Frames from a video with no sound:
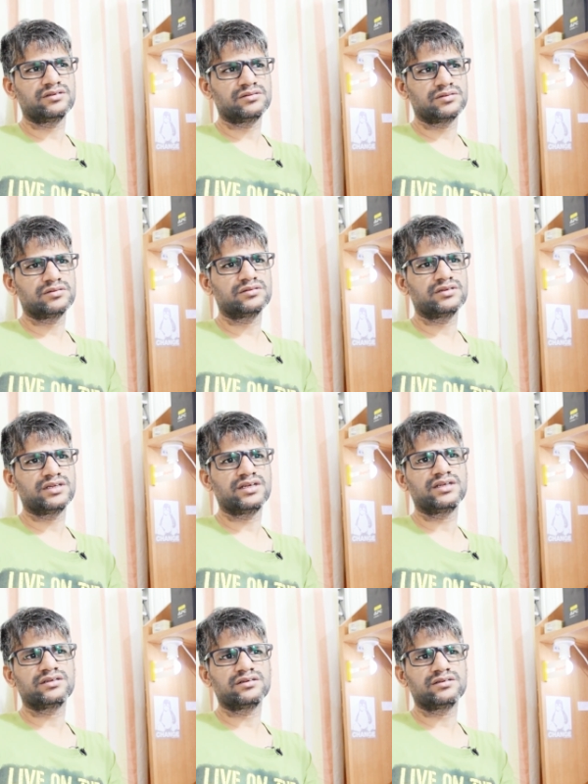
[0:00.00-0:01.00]
you know
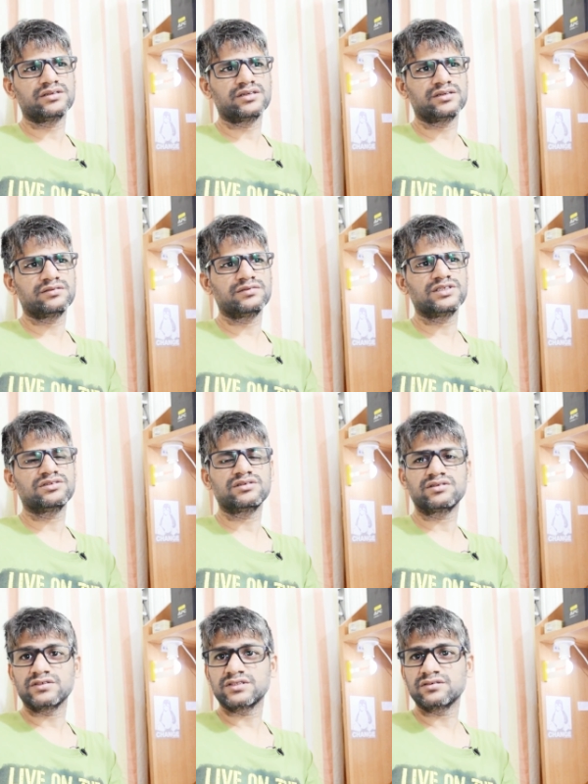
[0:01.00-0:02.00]
date uh, at which
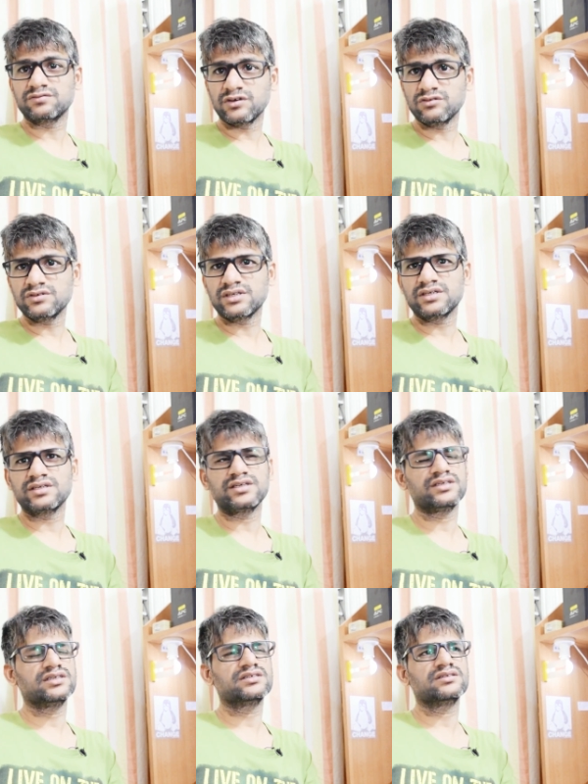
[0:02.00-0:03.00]
it was founded
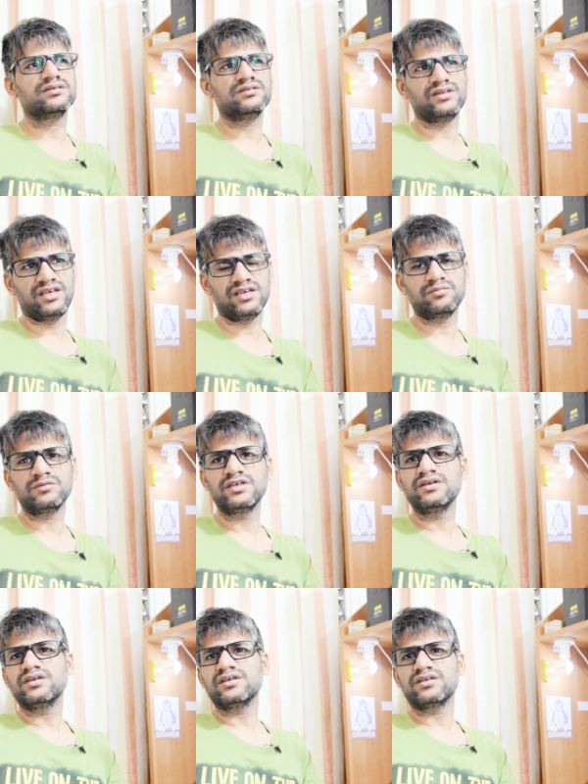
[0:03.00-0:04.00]
and its uh, name.
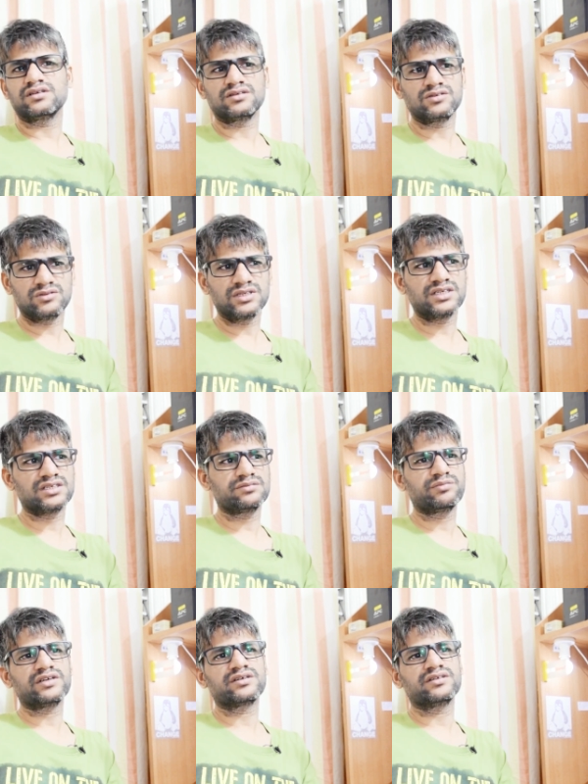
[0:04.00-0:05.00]
Uh, to an
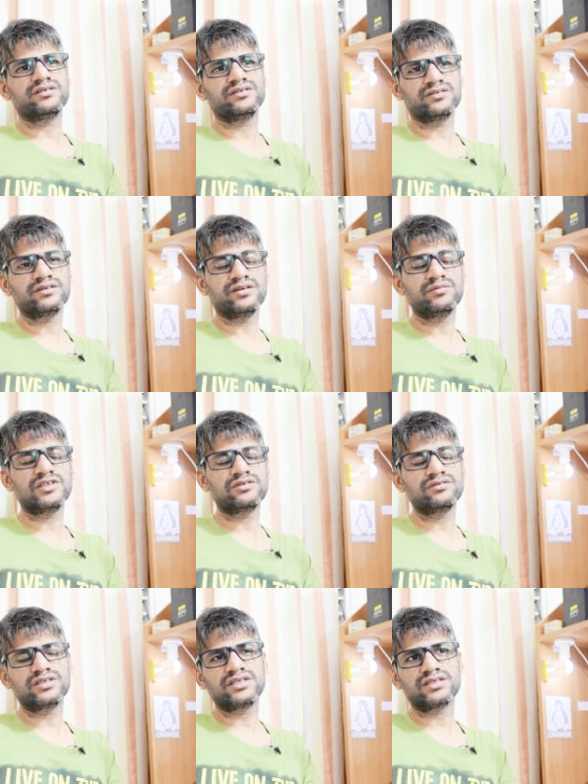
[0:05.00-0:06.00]
aspect, uh, I mean
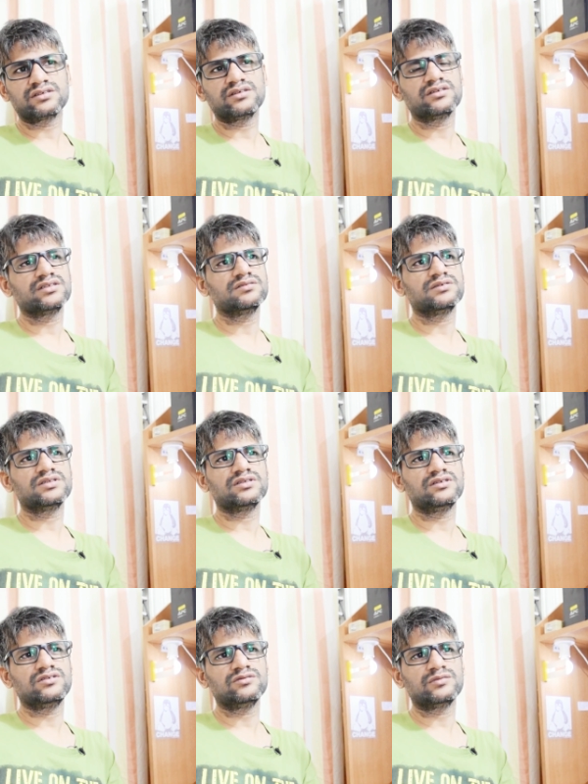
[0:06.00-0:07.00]
to an extent, even
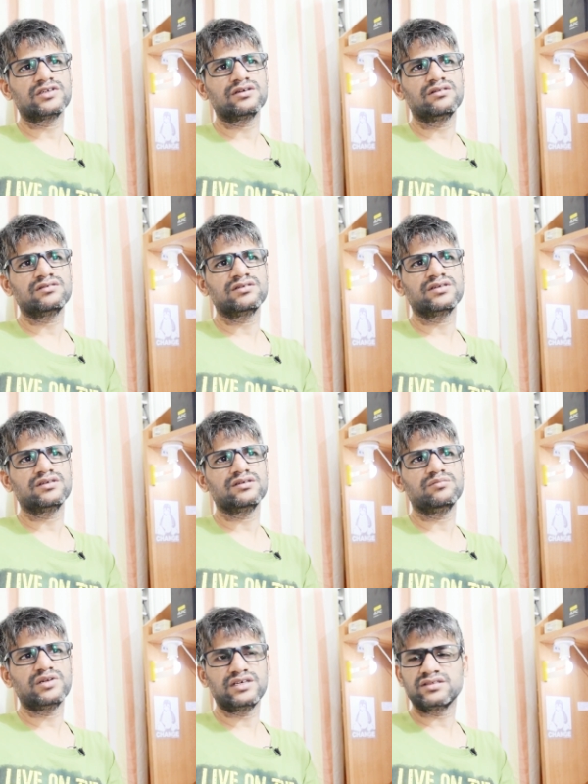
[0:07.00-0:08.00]
uh,
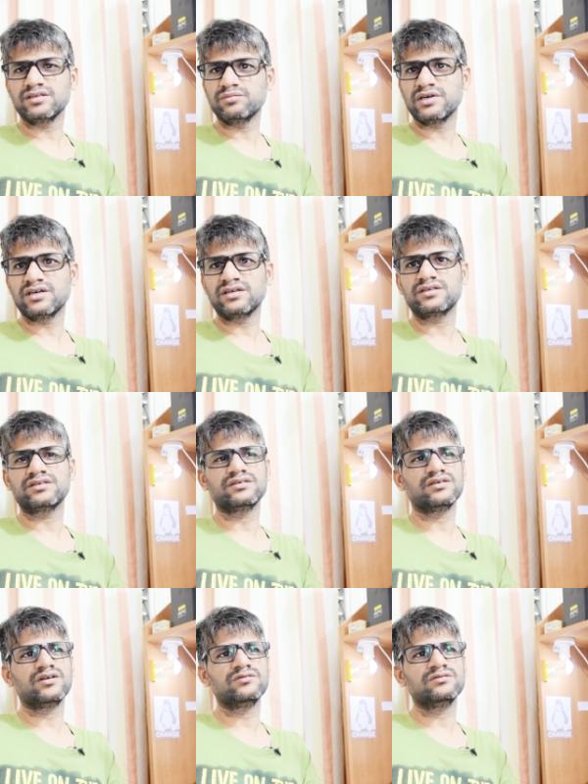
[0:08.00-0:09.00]
numerology plays a part,
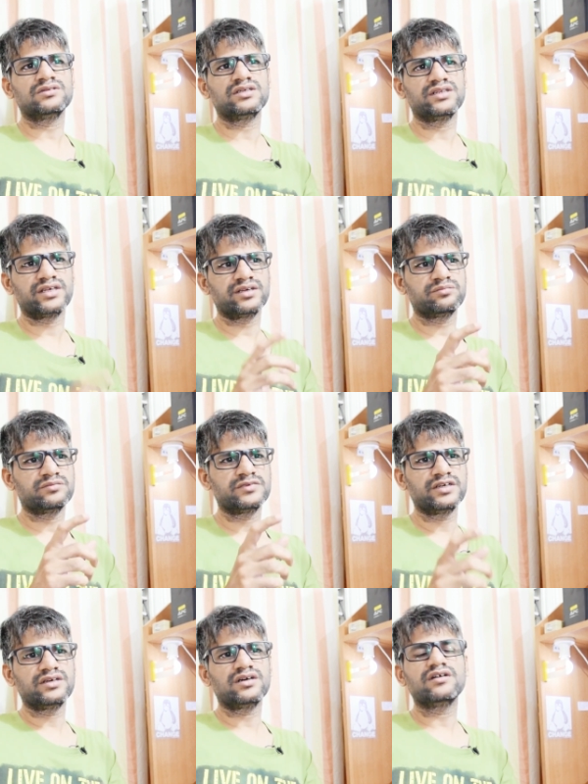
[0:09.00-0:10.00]
uh, how the name
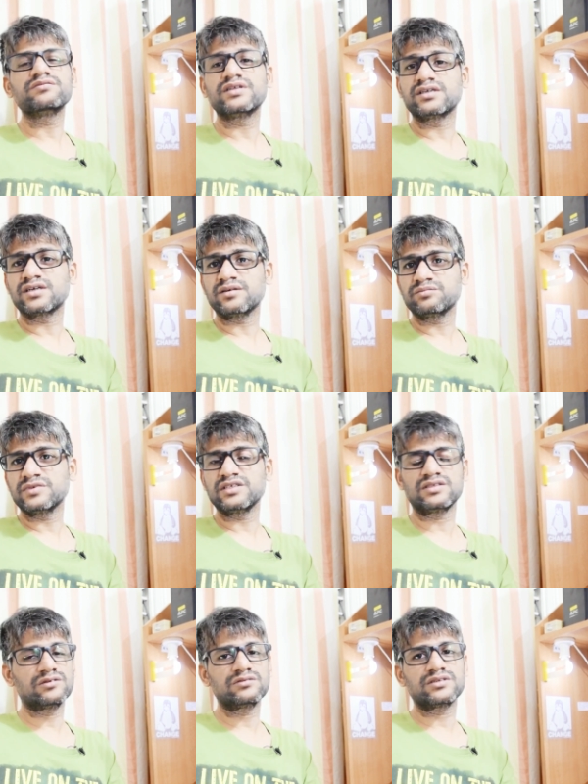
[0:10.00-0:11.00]
of that company
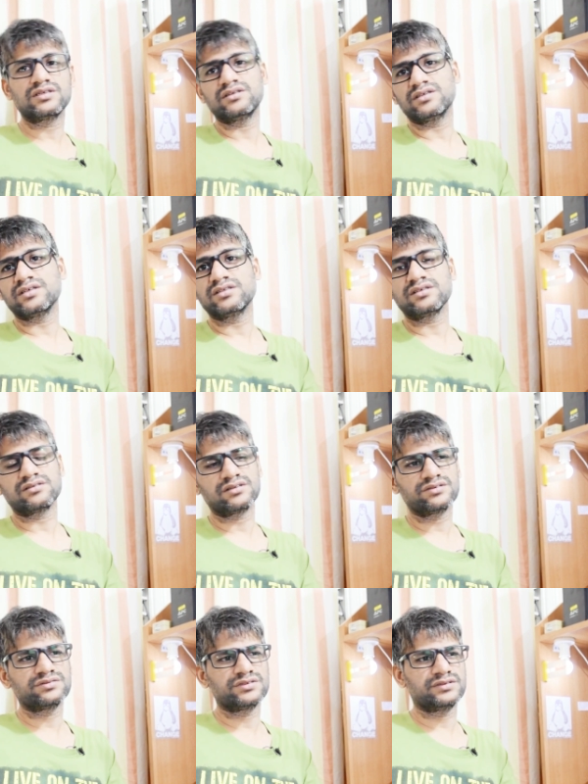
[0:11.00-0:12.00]
sounds and other
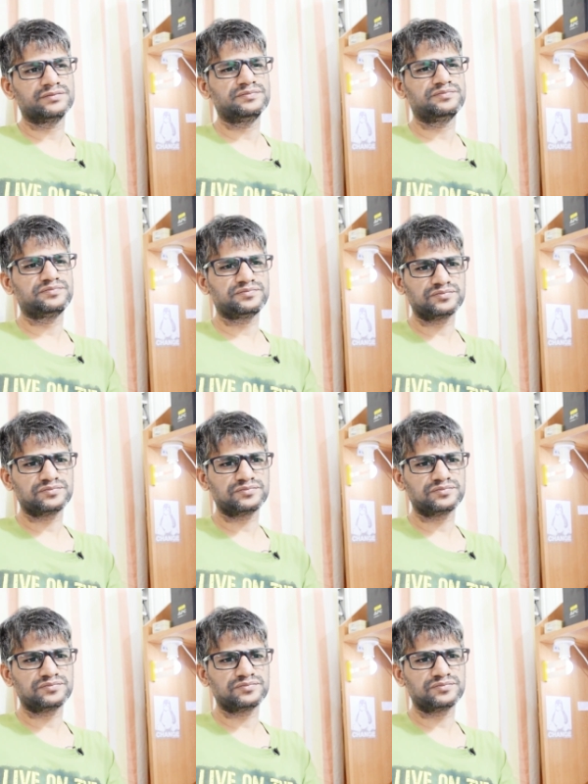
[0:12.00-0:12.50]
stuff. Um,